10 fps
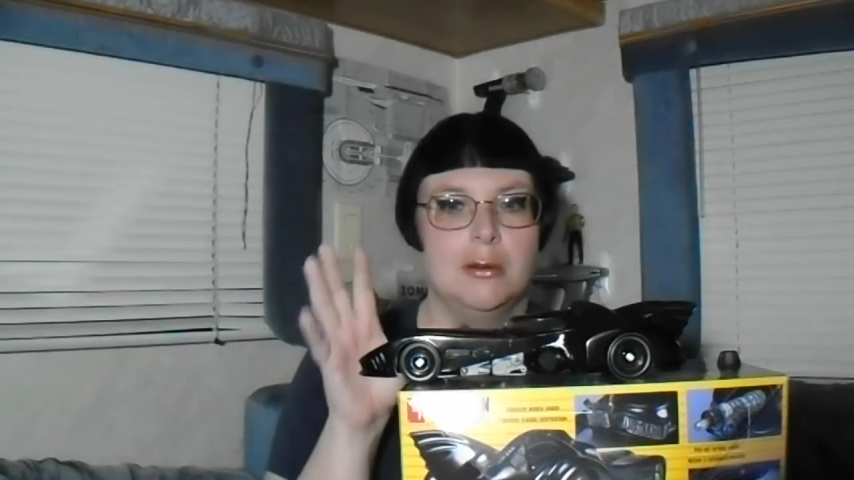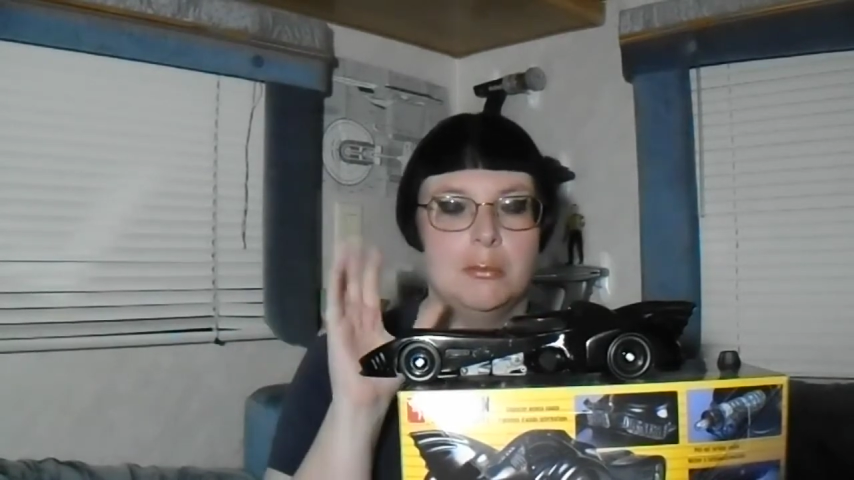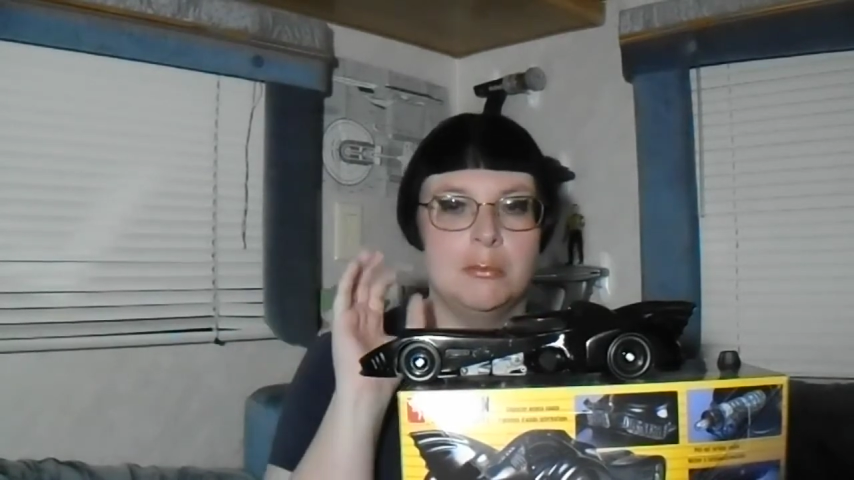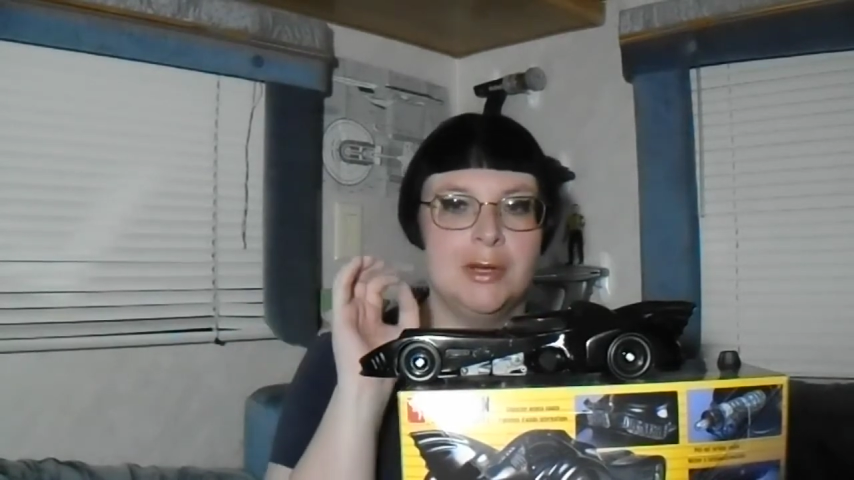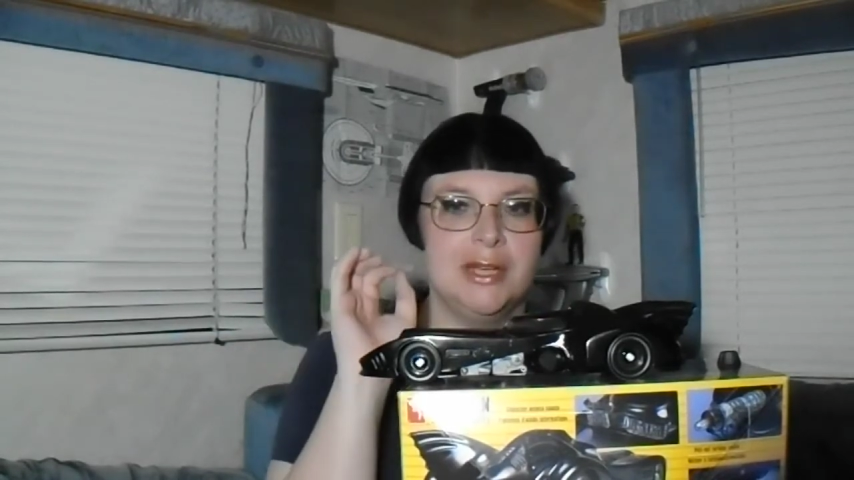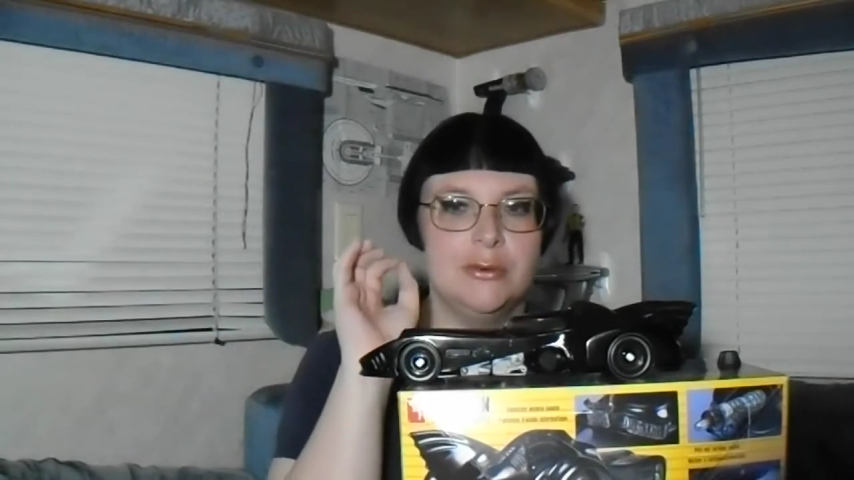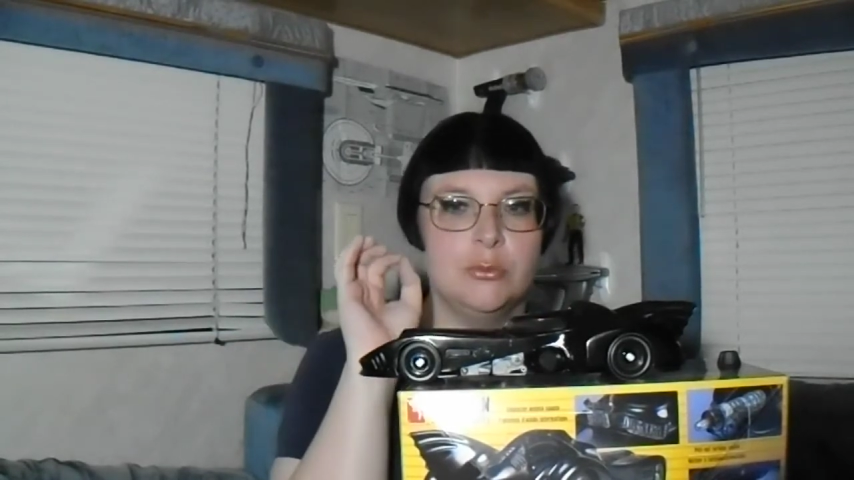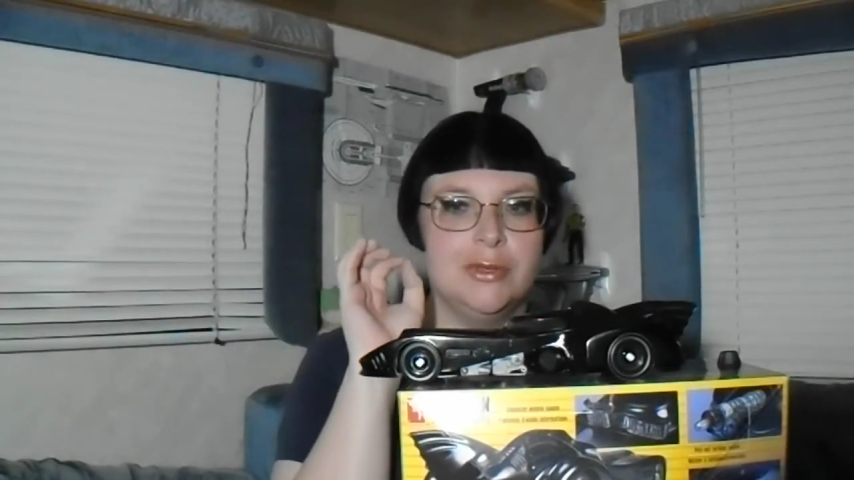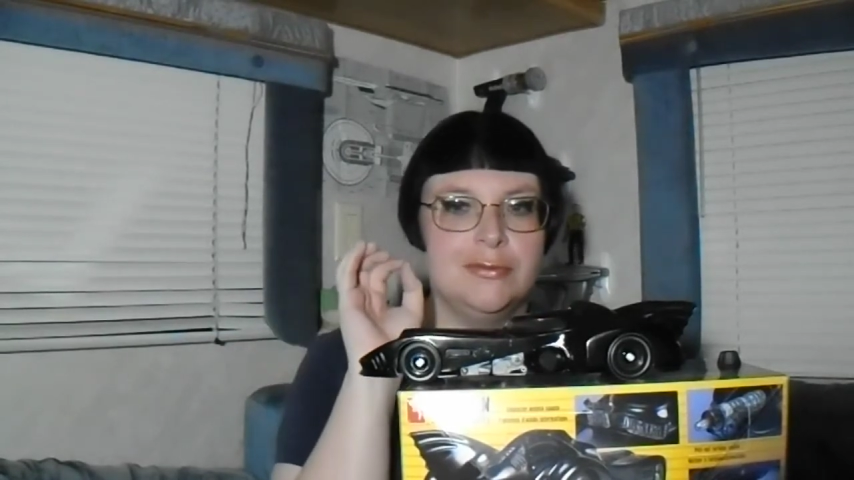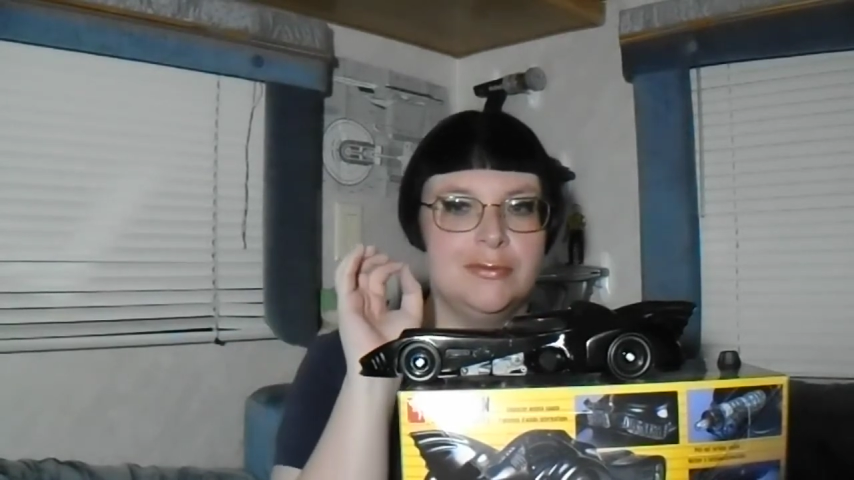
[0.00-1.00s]
but it
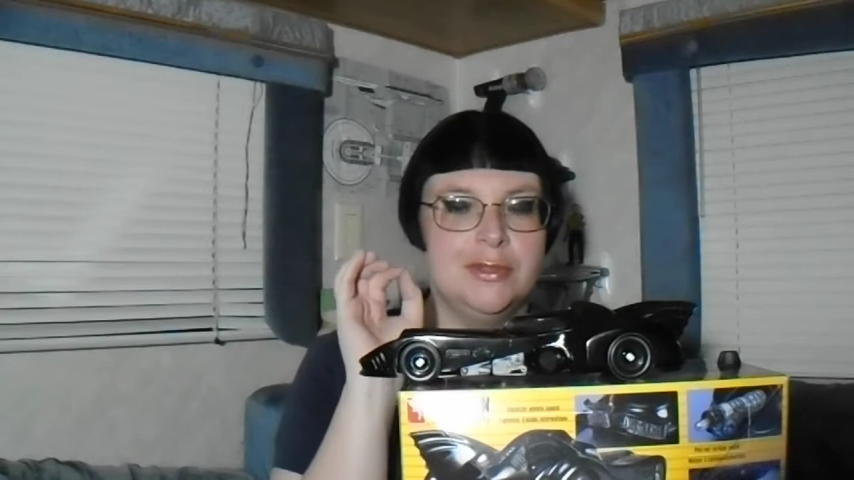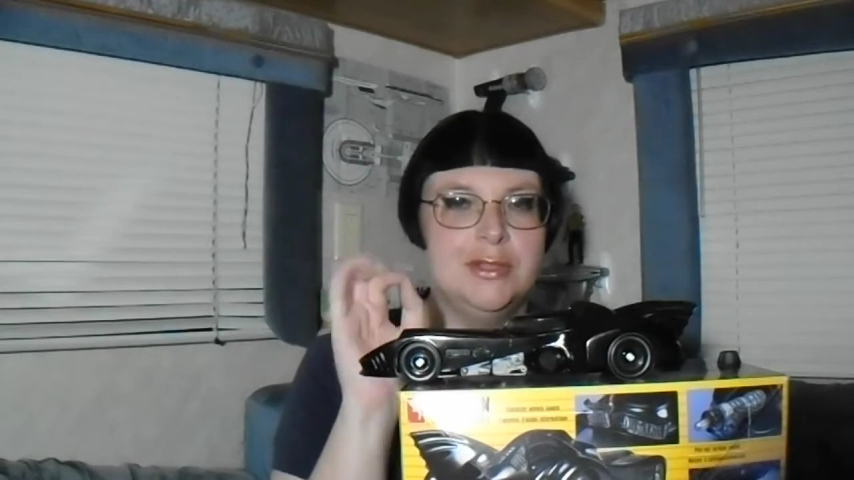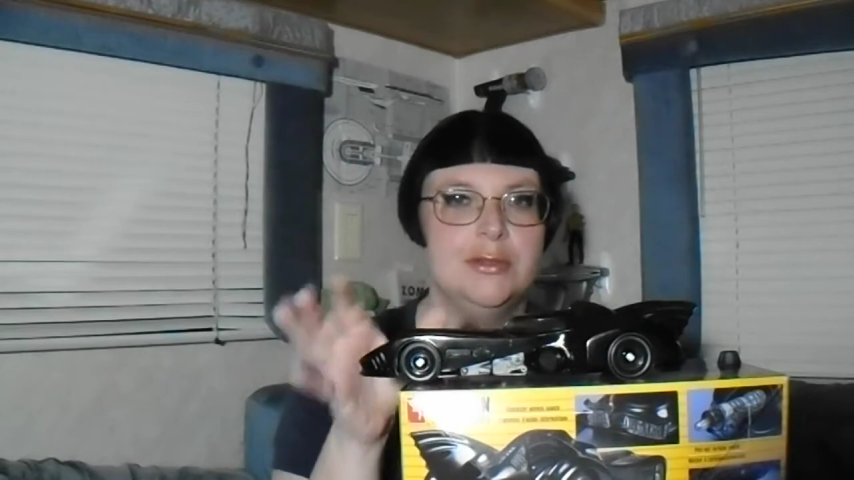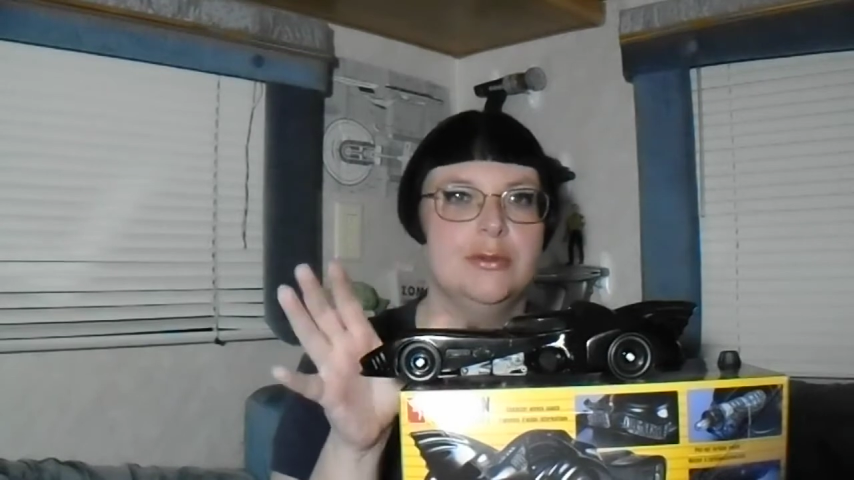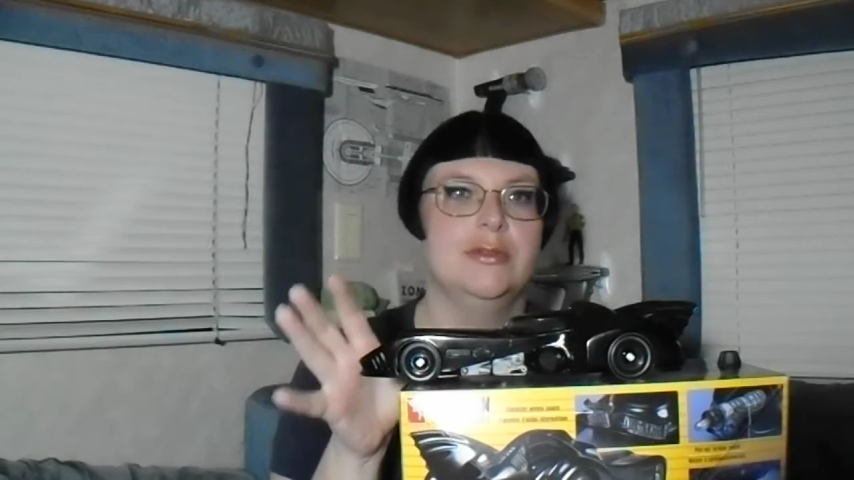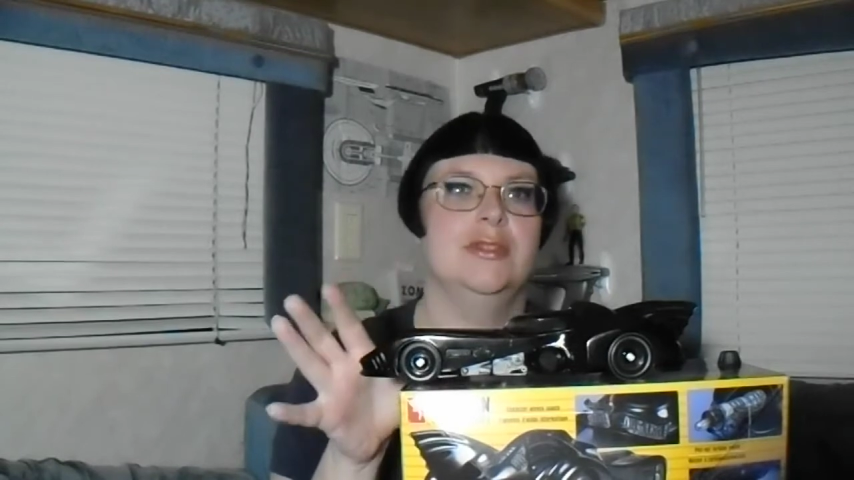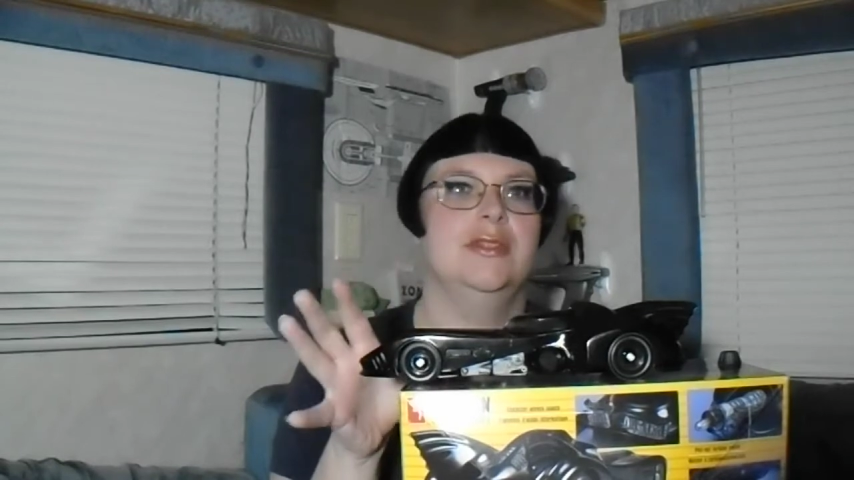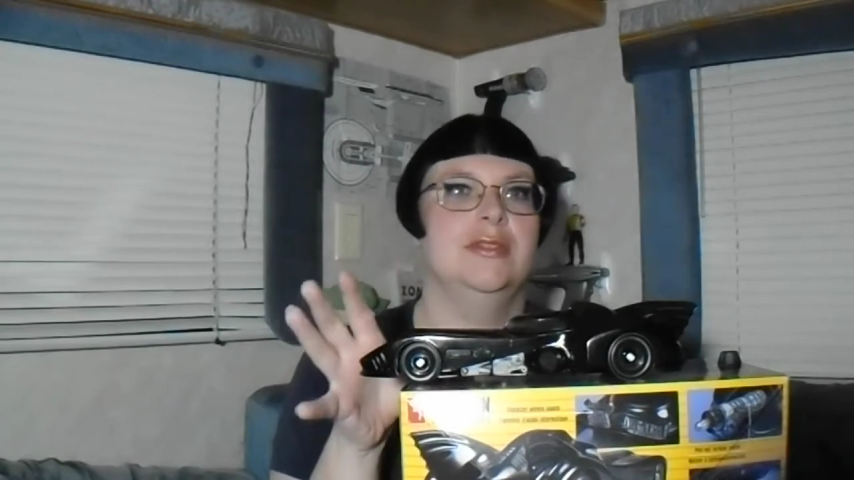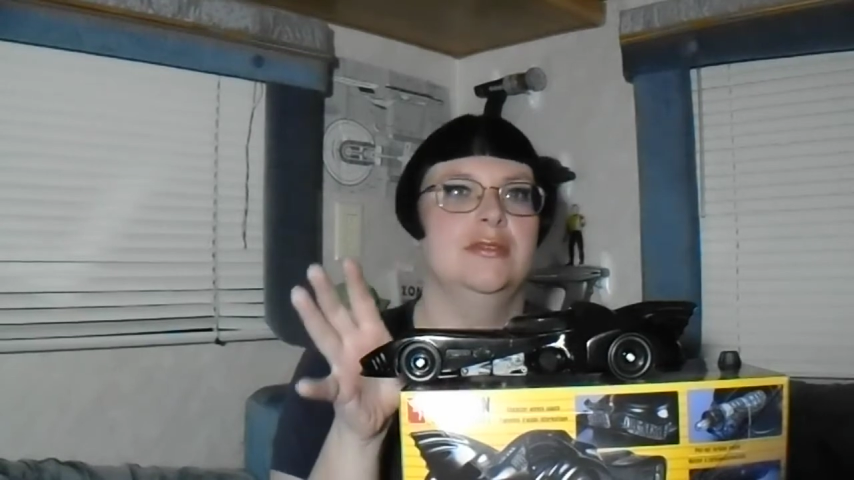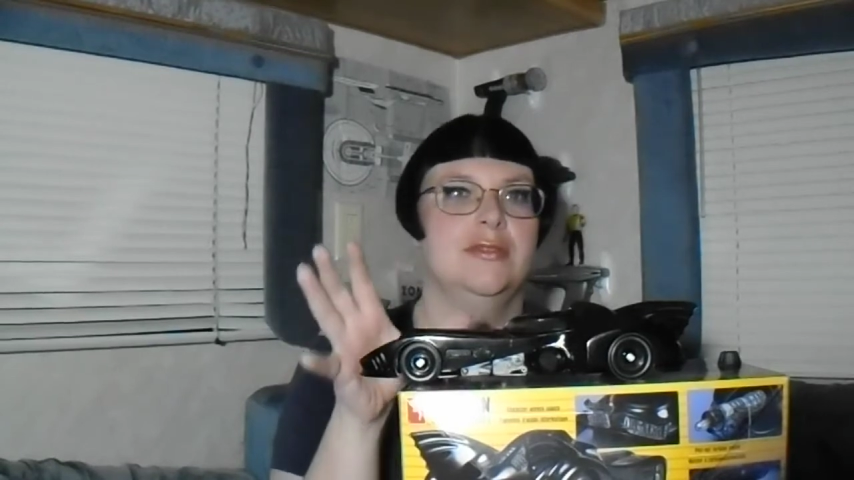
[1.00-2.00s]
refused